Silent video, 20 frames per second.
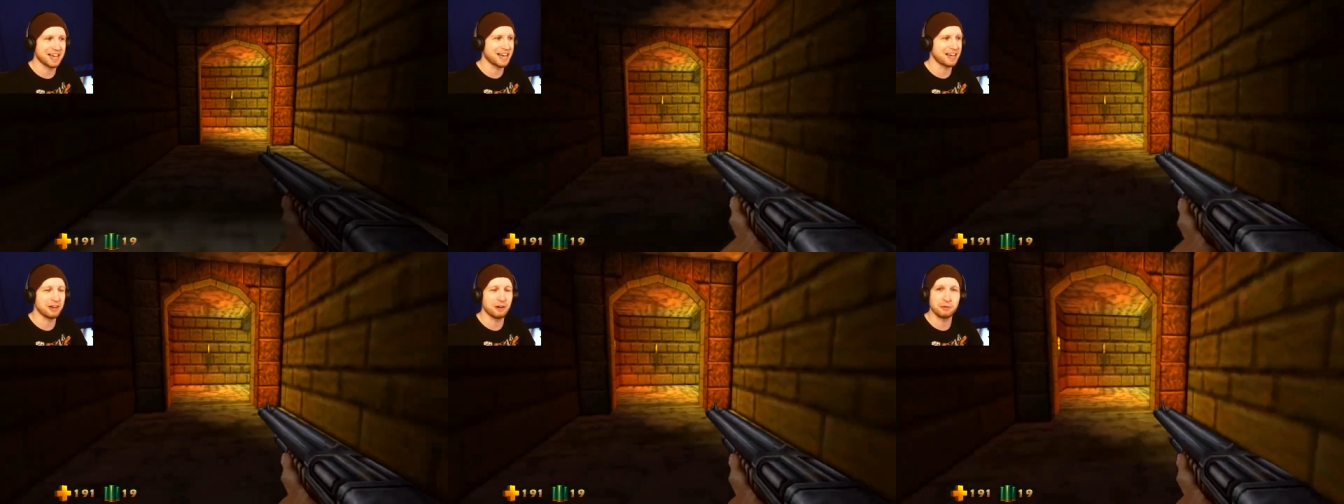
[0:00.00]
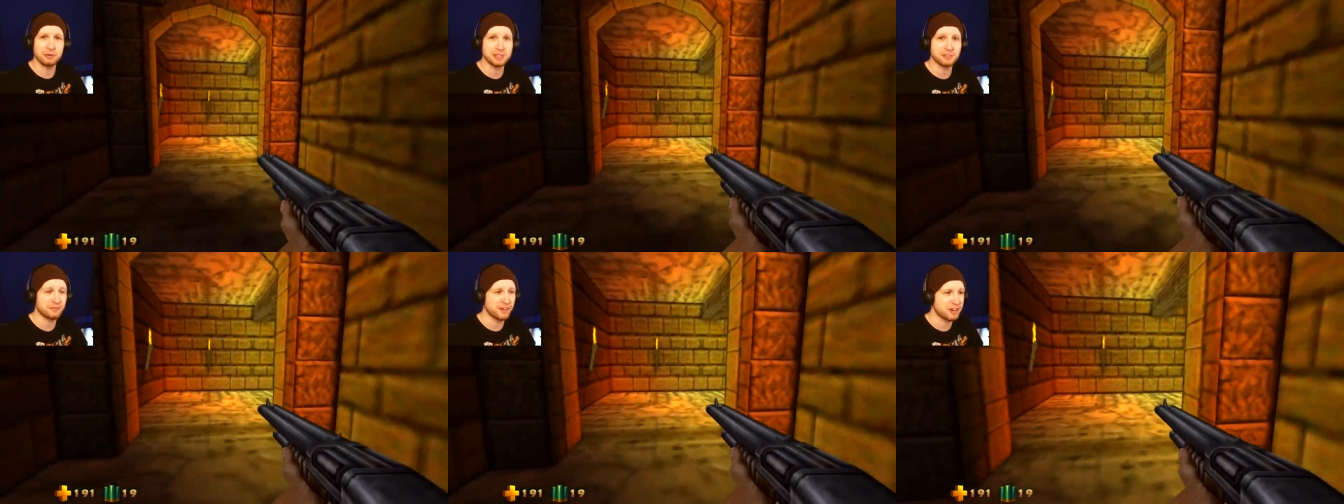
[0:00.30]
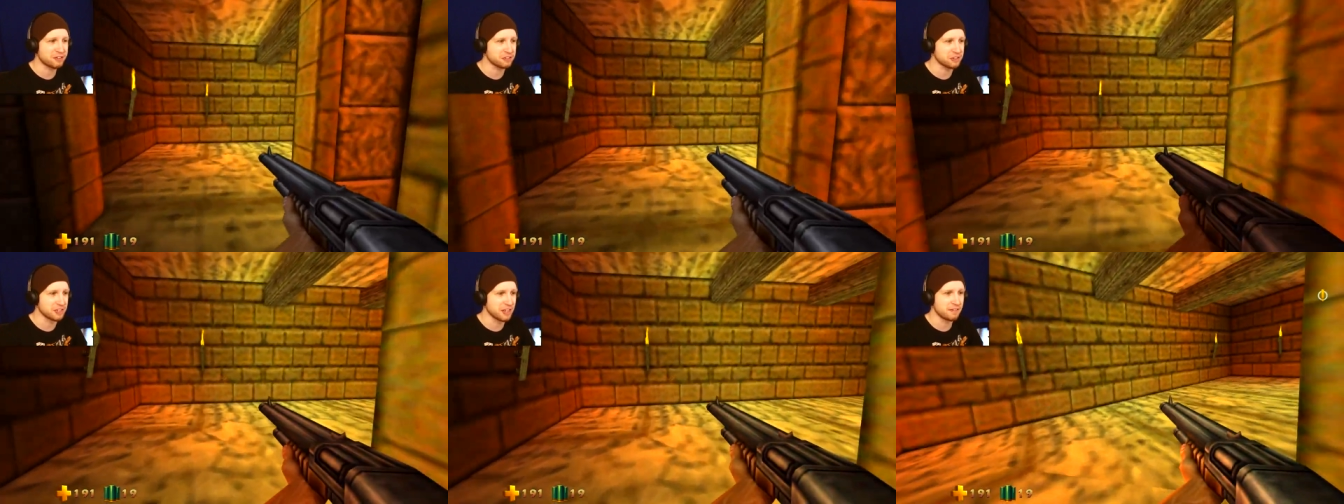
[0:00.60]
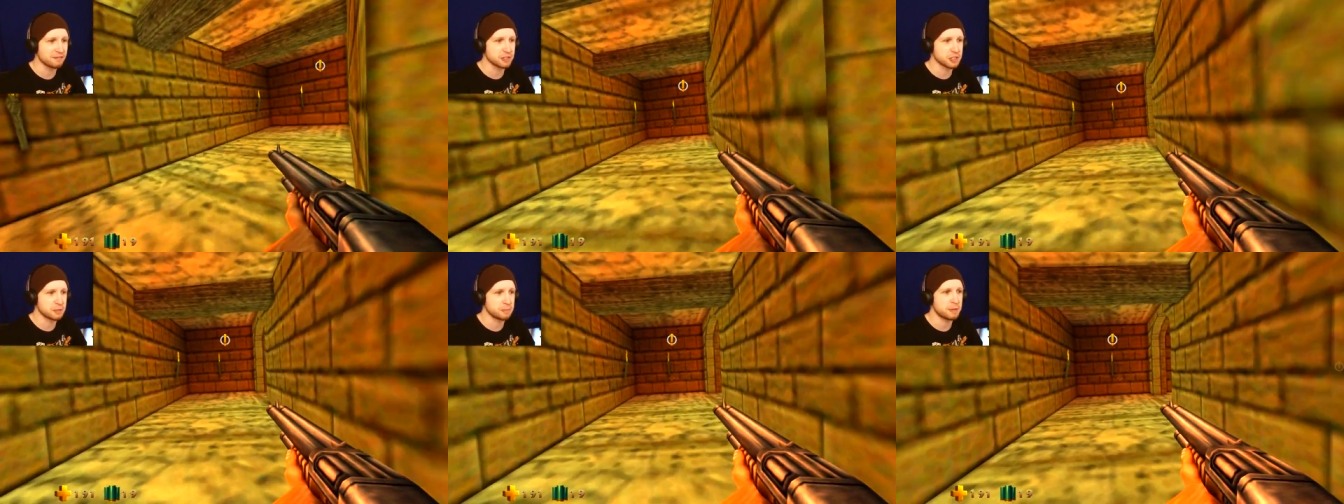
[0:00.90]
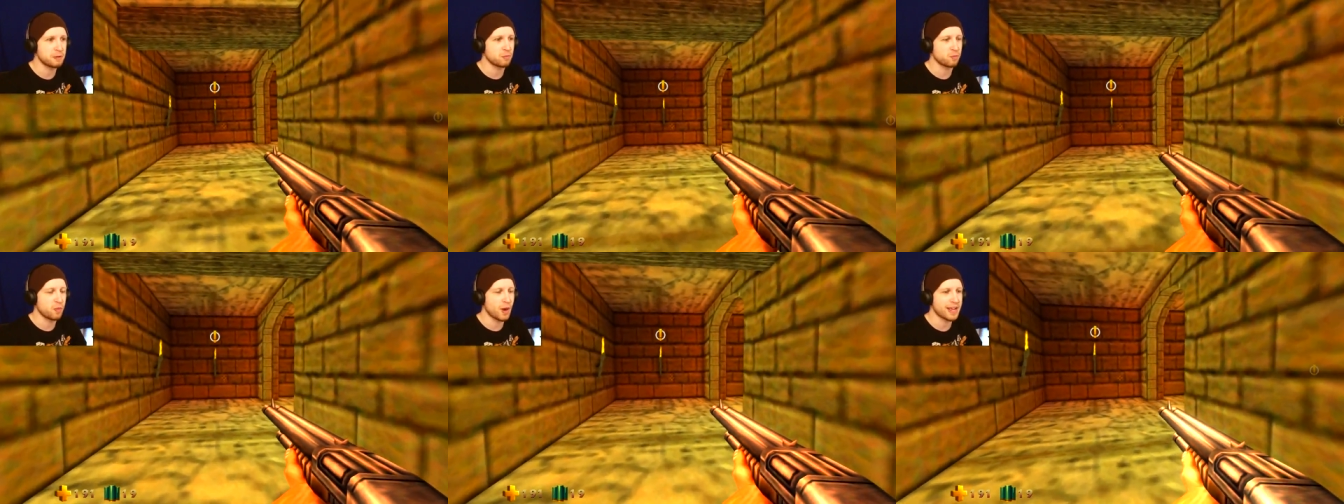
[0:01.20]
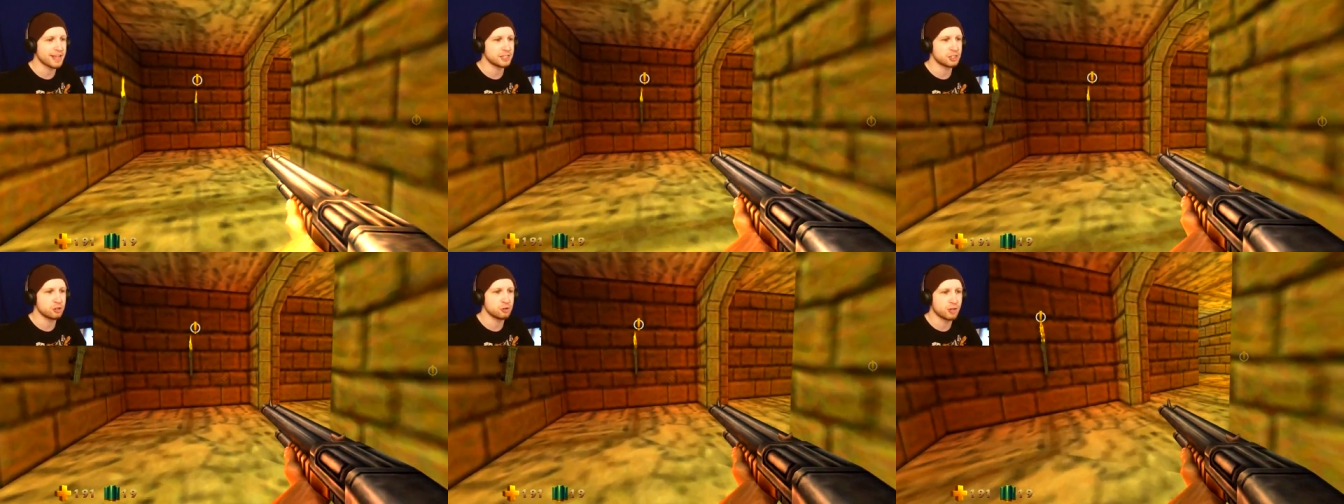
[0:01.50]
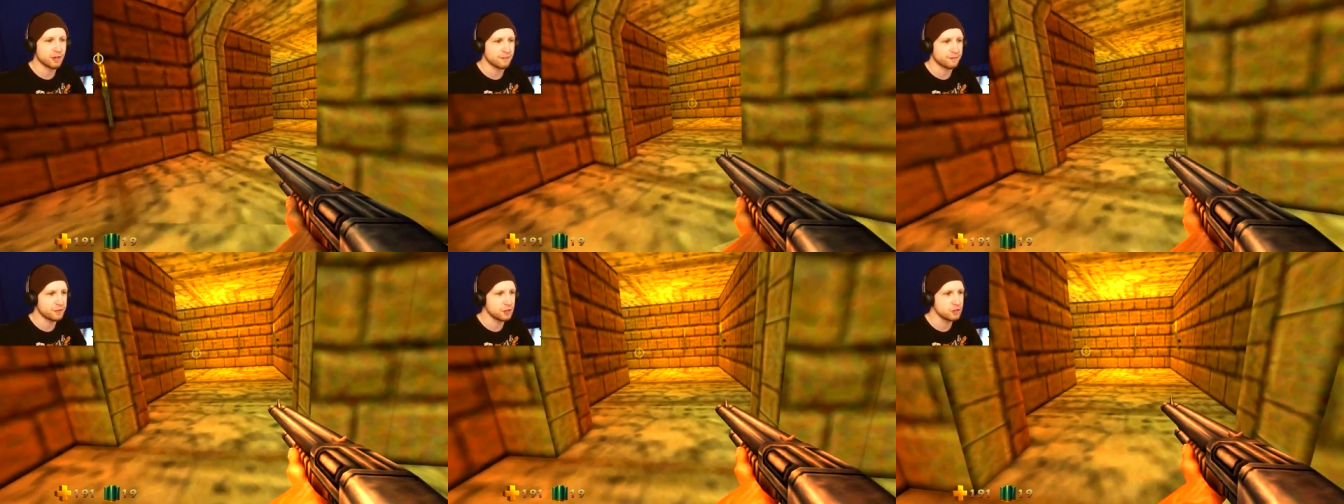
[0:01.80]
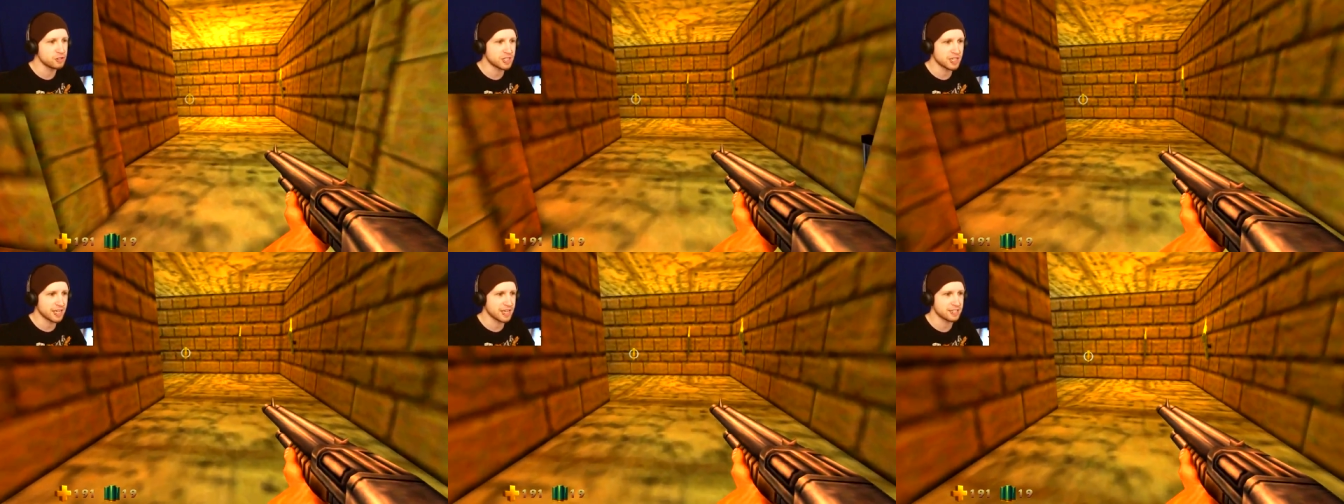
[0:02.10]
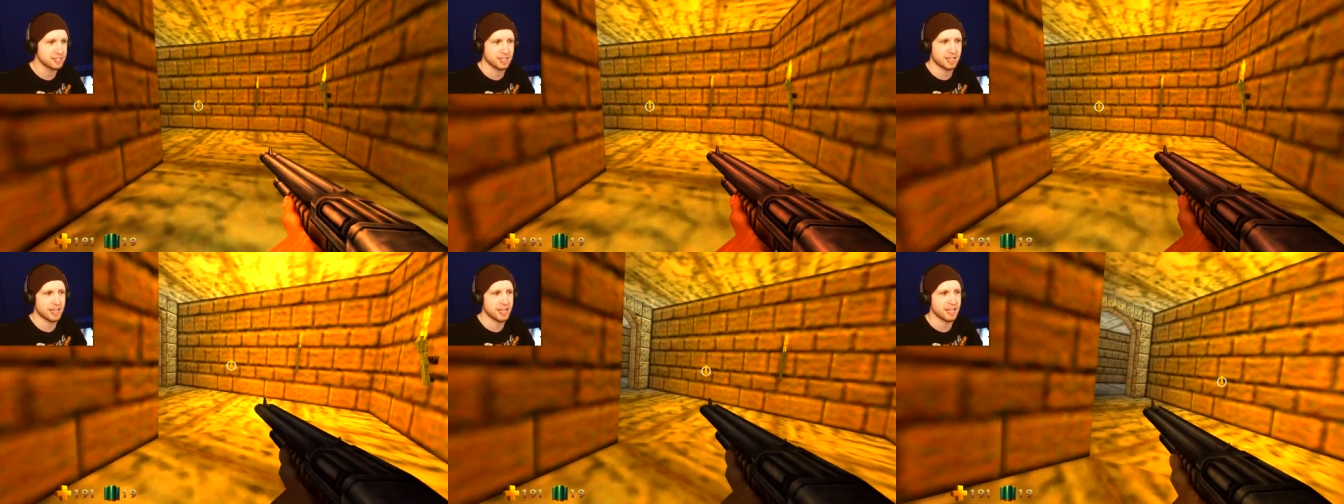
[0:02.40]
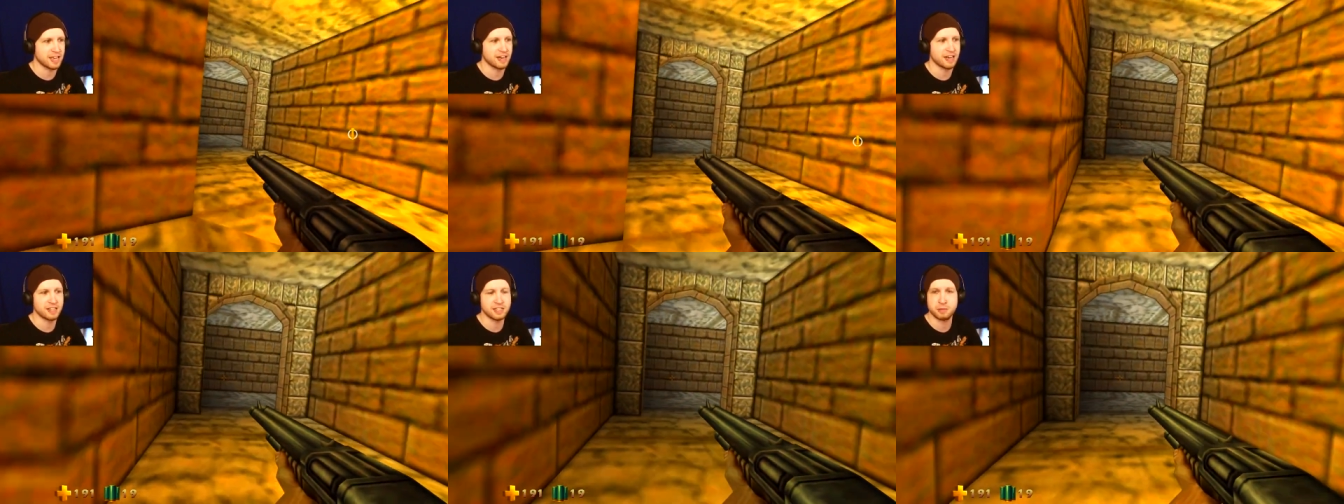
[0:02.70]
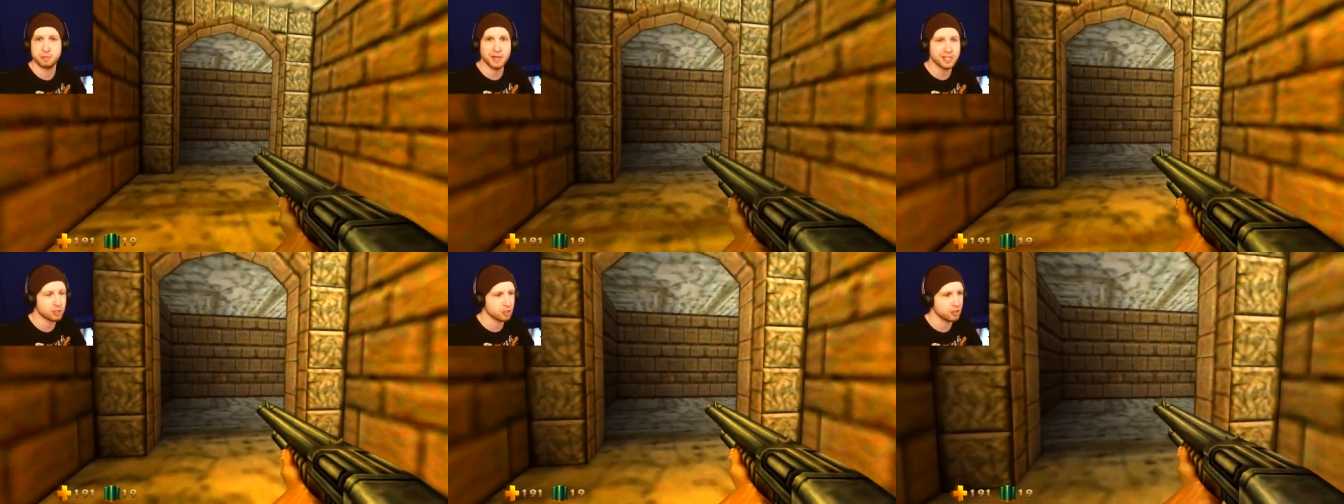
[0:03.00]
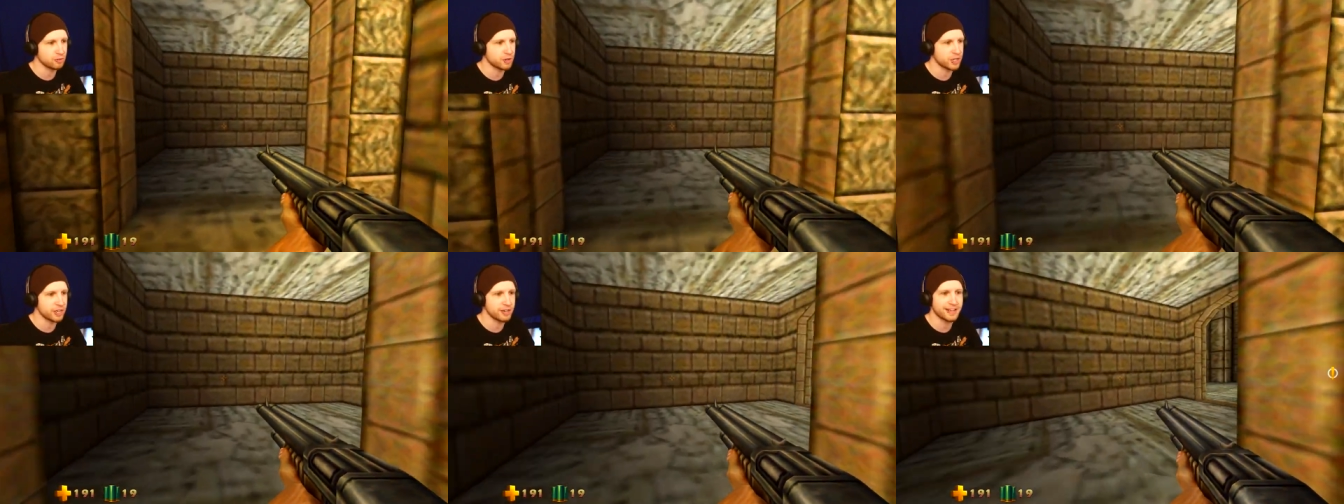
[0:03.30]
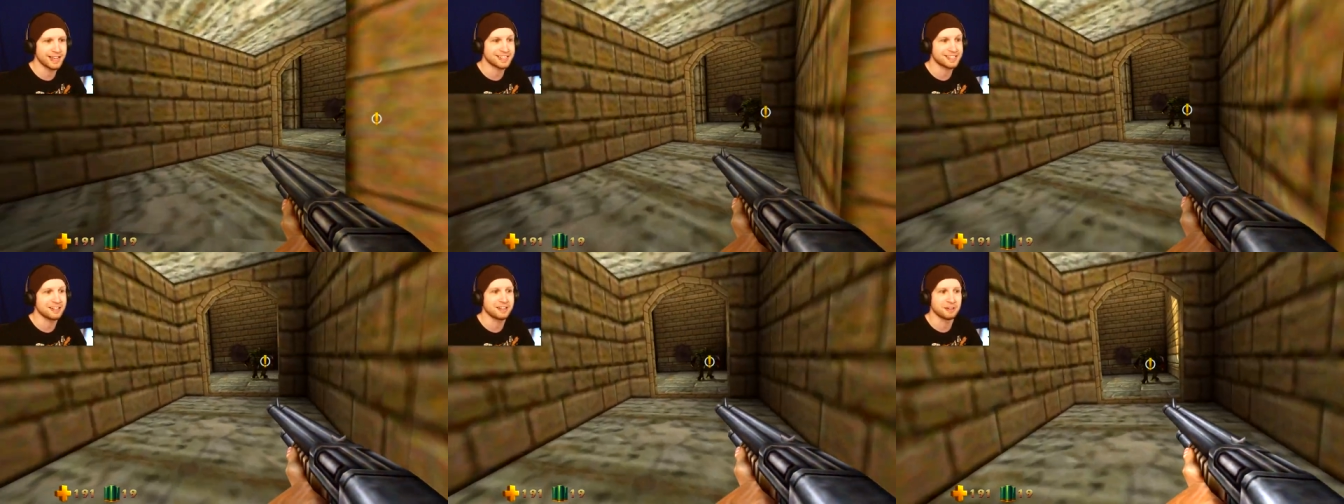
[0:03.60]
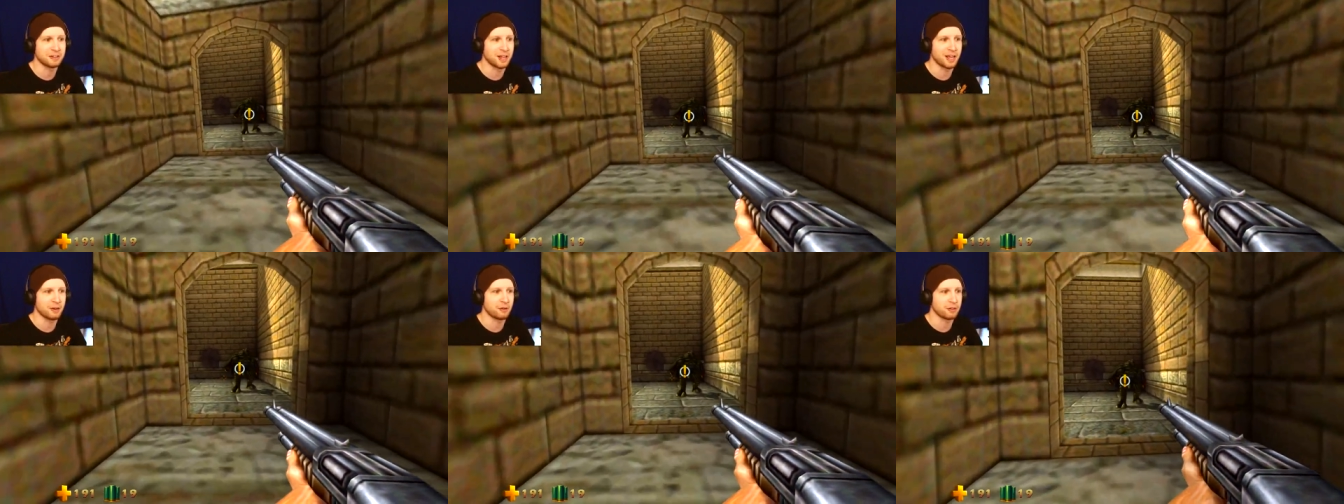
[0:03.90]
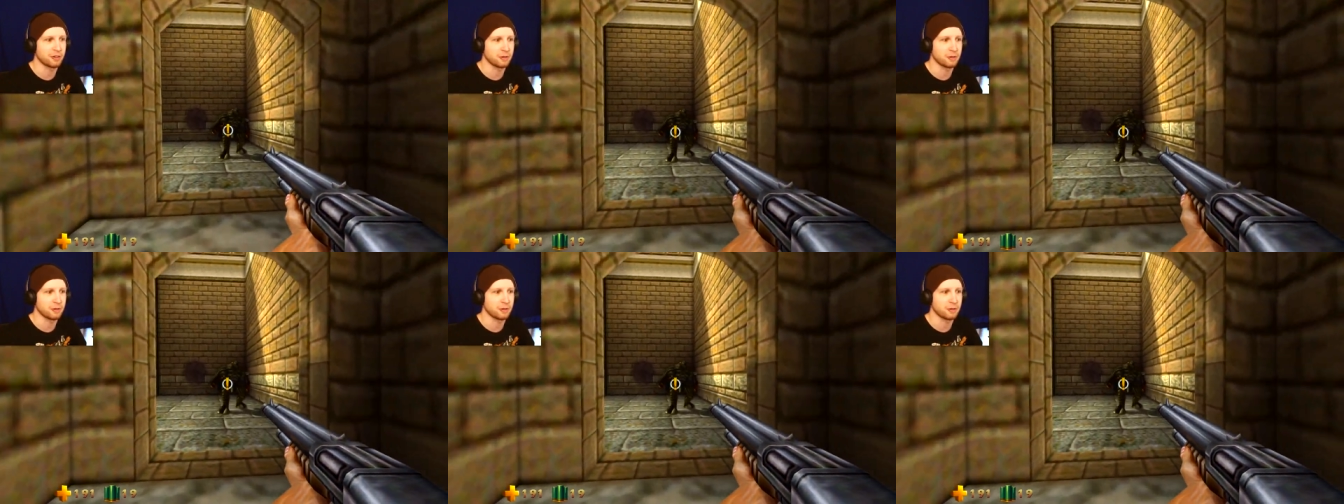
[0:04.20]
I always found the levels to be way too confusing as a kid. Especially when you get to the Lair